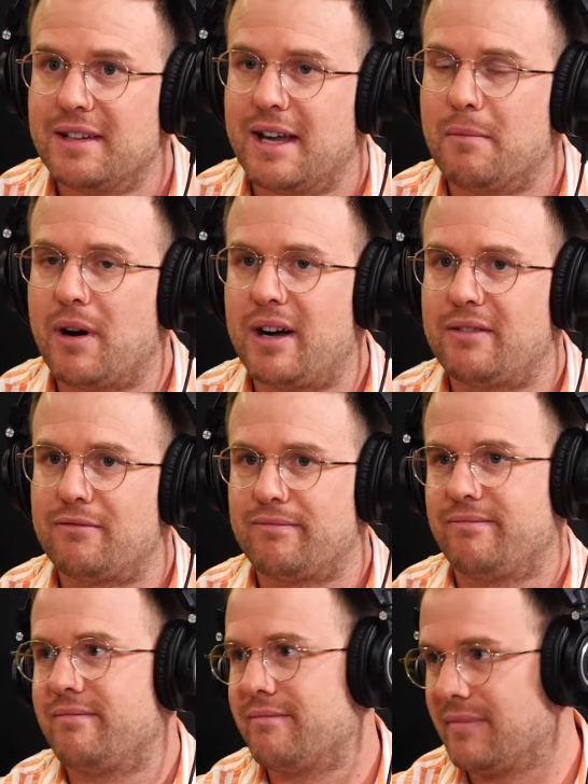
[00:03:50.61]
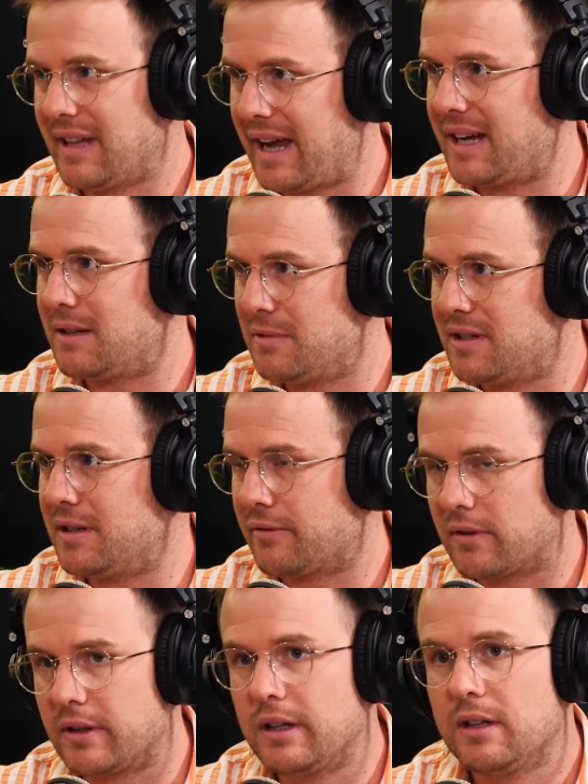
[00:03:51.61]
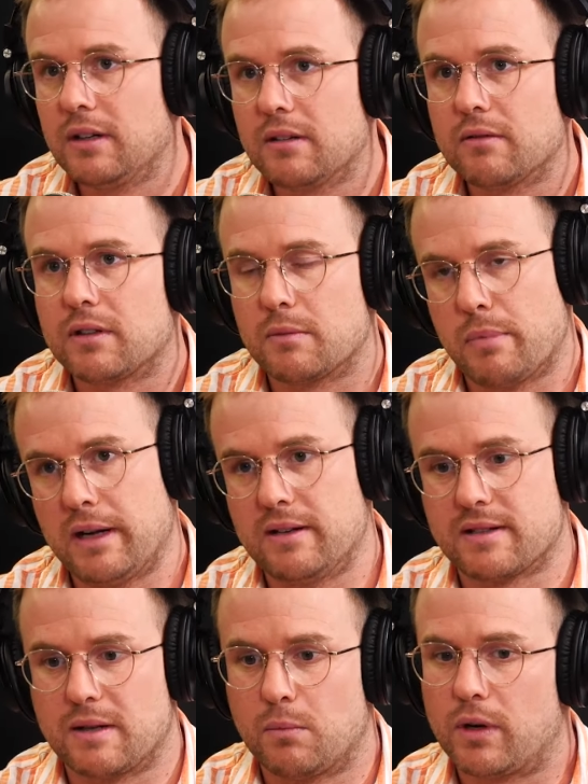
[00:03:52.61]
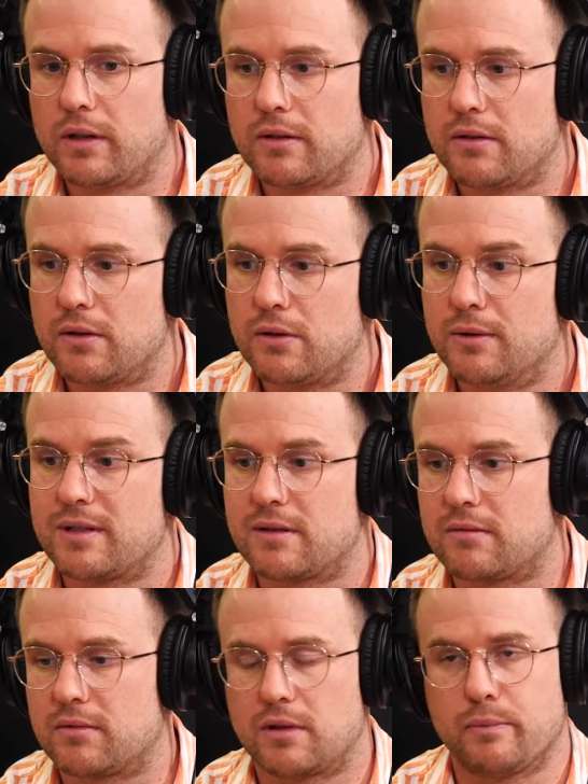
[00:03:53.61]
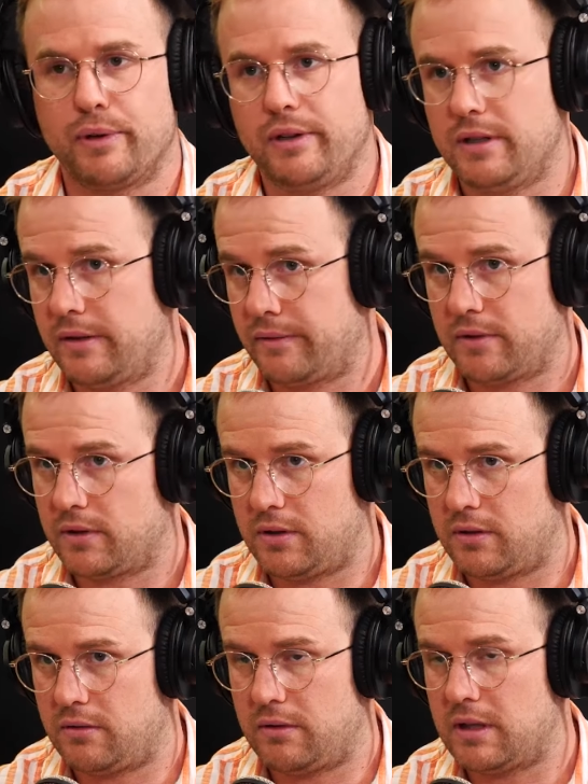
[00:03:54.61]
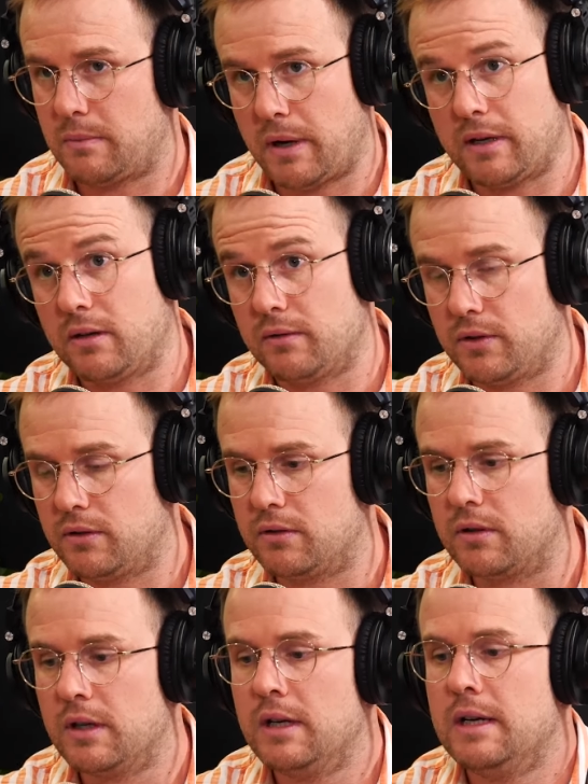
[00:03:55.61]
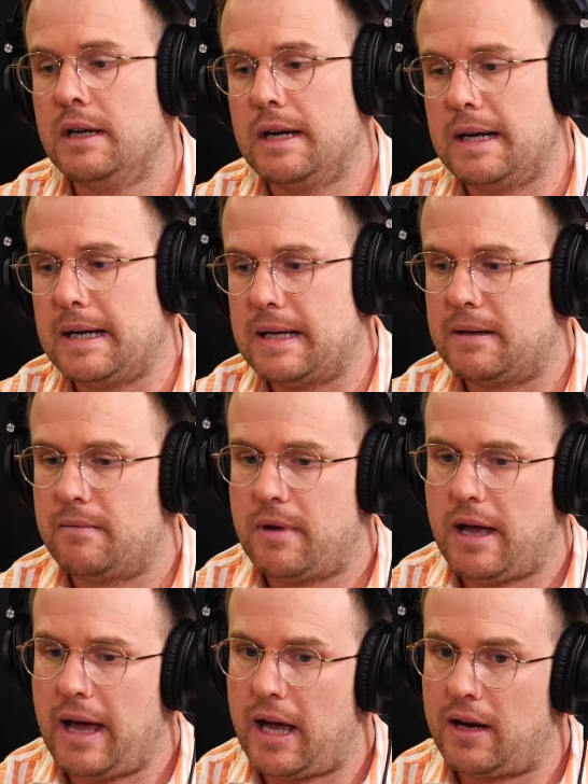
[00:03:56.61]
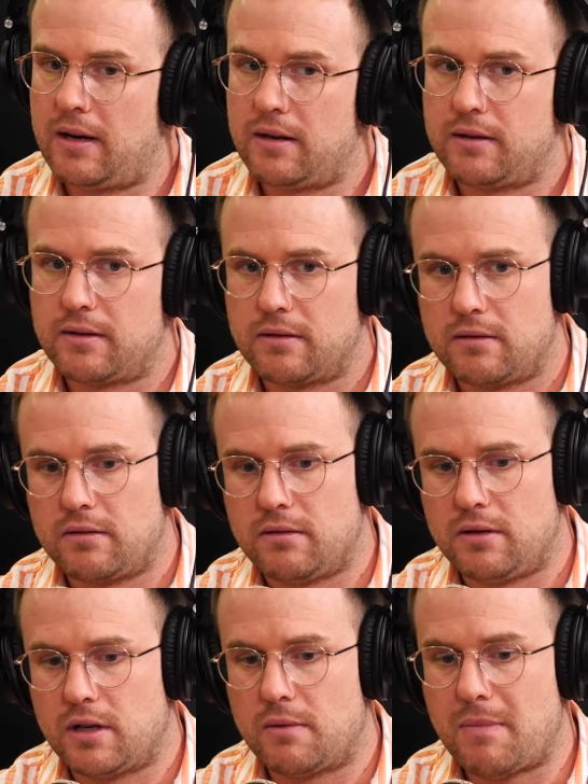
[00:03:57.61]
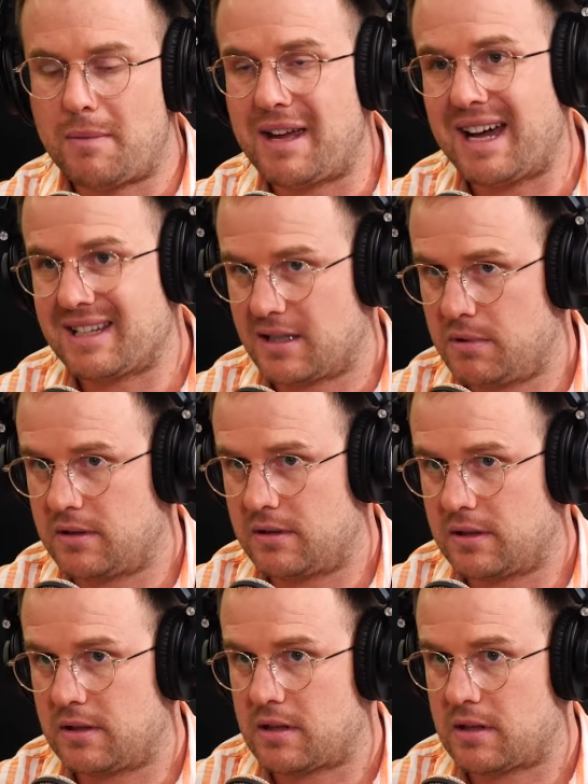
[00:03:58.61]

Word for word: It might land a bit differently compared to someone who is completely different to you, independent of you, um, and, you know, maybe has the business